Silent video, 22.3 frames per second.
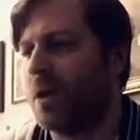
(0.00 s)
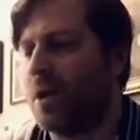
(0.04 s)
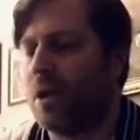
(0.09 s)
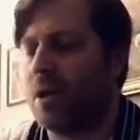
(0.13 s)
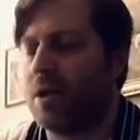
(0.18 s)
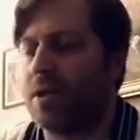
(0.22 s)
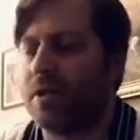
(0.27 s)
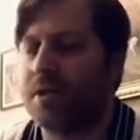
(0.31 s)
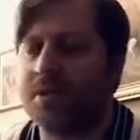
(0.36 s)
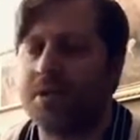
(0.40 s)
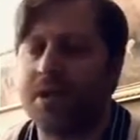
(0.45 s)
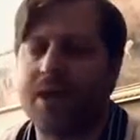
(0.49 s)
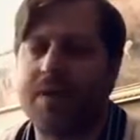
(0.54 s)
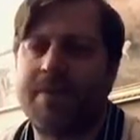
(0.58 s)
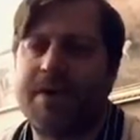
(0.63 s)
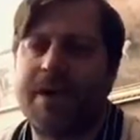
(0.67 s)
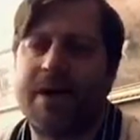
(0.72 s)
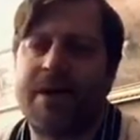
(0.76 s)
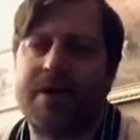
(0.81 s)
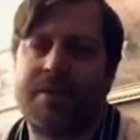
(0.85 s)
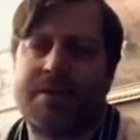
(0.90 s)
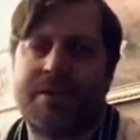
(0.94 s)
Let's talk
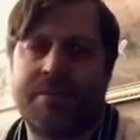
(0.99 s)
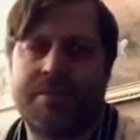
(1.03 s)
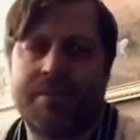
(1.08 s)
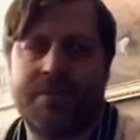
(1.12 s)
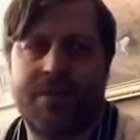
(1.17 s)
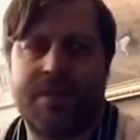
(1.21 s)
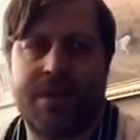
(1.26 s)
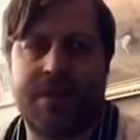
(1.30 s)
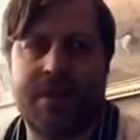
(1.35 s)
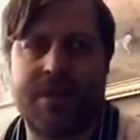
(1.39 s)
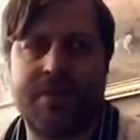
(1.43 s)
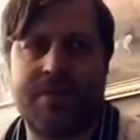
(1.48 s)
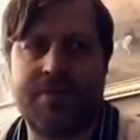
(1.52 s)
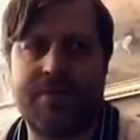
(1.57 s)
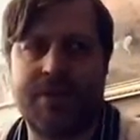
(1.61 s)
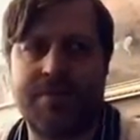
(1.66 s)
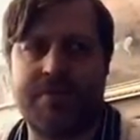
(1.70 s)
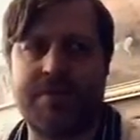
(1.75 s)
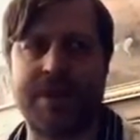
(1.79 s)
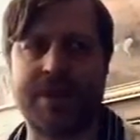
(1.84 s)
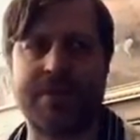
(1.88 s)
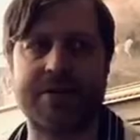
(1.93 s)
about some of the
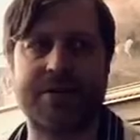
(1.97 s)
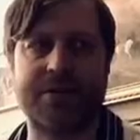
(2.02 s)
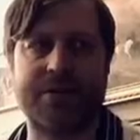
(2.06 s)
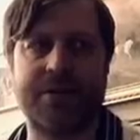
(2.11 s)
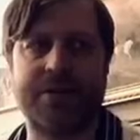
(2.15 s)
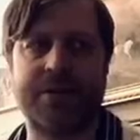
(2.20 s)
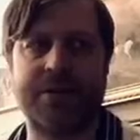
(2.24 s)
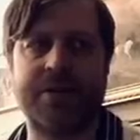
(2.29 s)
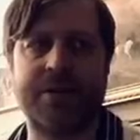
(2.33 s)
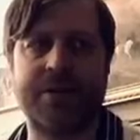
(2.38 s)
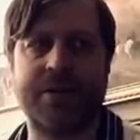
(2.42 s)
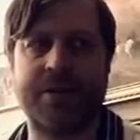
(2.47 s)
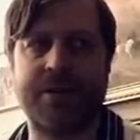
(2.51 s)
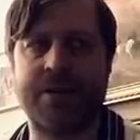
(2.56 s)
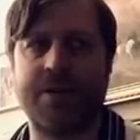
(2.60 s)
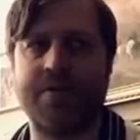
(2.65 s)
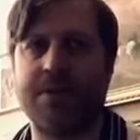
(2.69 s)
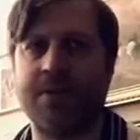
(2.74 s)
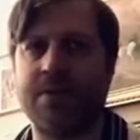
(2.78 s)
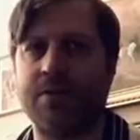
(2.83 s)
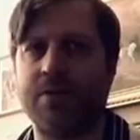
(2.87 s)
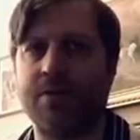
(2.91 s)
battles during the
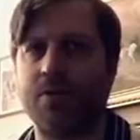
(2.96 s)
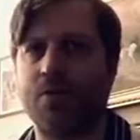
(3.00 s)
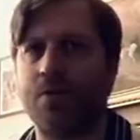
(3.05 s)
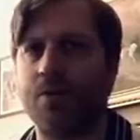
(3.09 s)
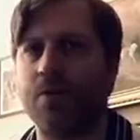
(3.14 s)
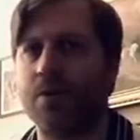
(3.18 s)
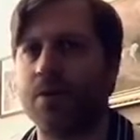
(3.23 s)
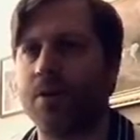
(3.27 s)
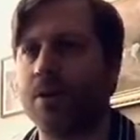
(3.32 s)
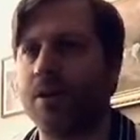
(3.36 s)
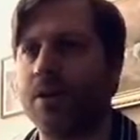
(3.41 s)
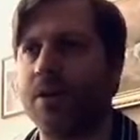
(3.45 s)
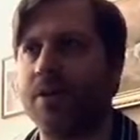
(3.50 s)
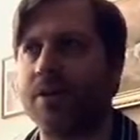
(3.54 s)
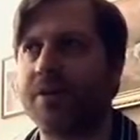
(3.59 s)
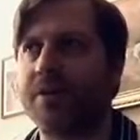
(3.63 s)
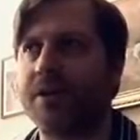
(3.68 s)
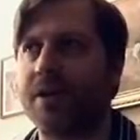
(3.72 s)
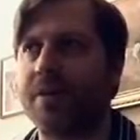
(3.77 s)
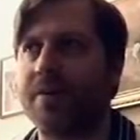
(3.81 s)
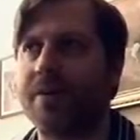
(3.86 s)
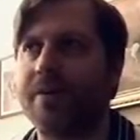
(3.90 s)
middle of the war. Let's
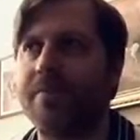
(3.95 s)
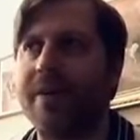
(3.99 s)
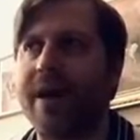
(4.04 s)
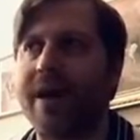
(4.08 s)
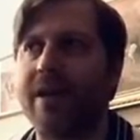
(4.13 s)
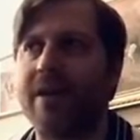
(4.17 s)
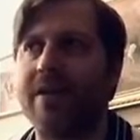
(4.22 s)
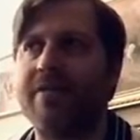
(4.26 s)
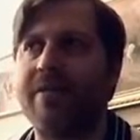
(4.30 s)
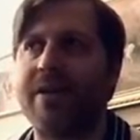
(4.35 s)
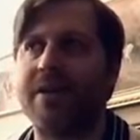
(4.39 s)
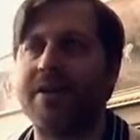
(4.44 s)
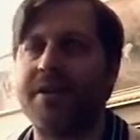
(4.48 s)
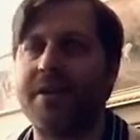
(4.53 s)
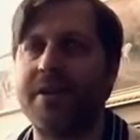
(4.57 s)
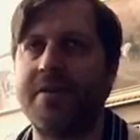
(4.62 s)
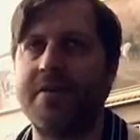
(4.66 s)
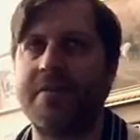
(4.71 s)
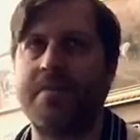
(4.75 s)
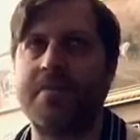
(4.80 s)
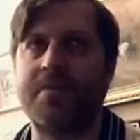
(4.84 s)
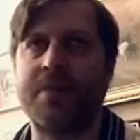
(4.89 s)
talk about the Battle of Antietam.